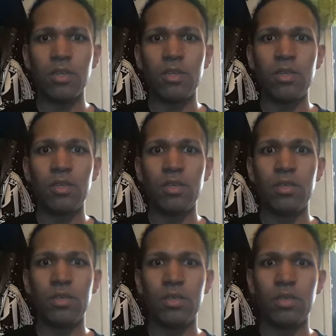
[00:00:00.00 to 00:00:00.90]

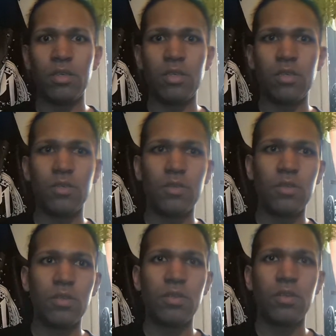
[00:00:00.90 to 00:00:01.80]

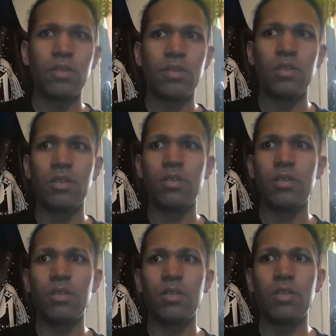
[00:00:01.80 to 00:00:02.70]

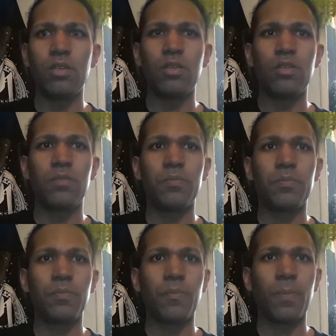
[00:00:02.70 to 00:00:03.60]

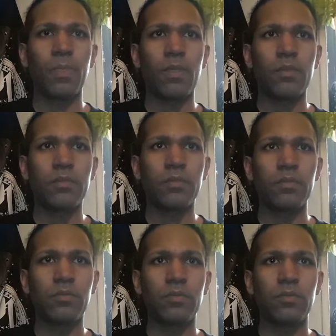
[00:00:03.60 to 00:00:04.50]
(no one is talking)